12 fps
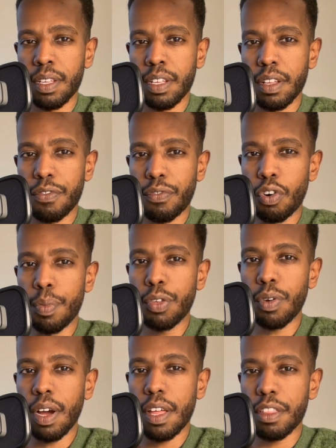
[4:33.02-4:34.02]
for me
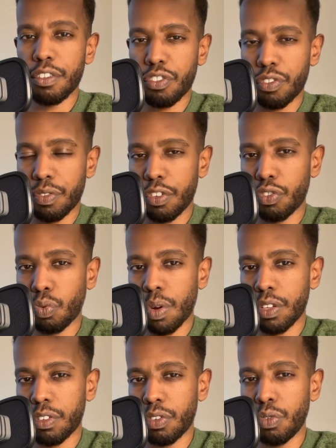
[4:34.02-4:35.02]
to answer this
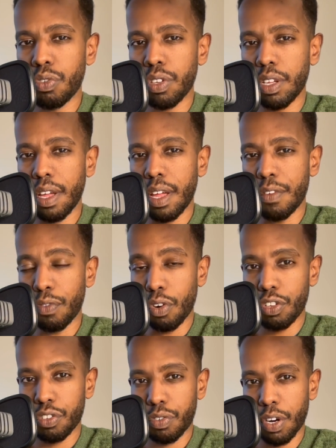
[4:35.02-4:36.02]
question using a
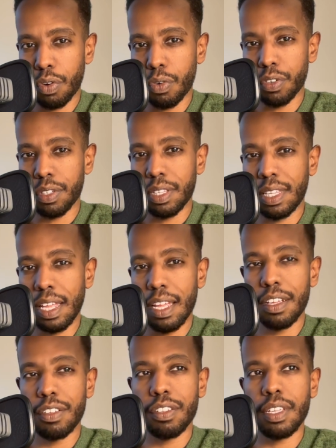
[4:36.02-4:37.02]
voice record
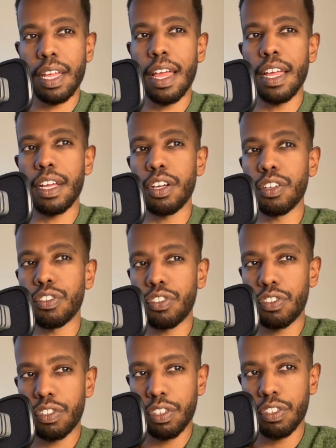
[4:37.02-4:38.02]
takes a
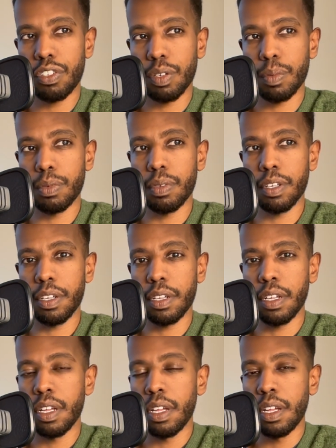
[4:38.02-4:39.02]
considerably
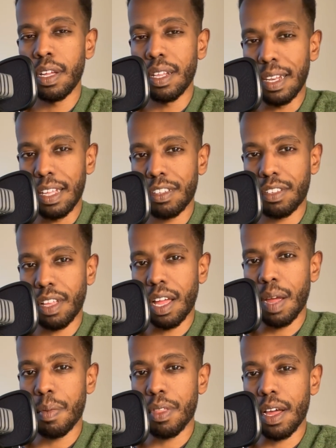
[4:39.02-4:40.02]
less
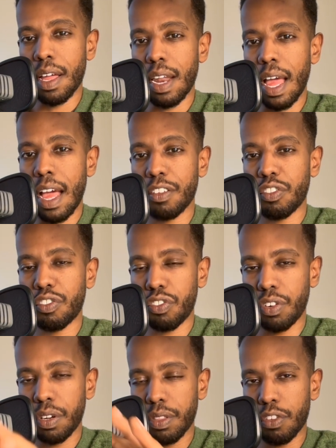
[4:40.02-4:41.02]
time than
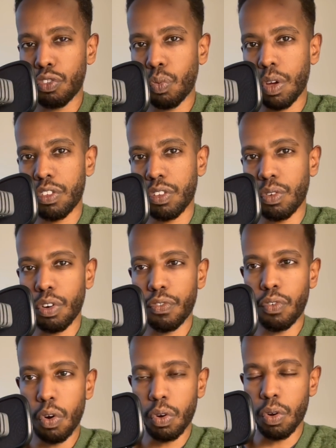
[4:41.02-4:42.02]
answering this question on a
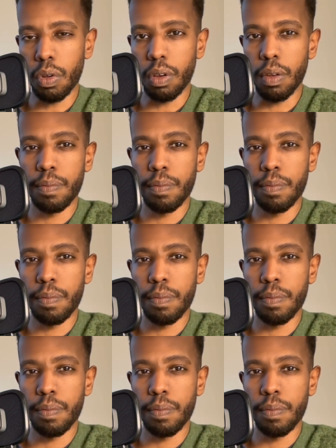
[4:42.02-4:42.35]
phone call,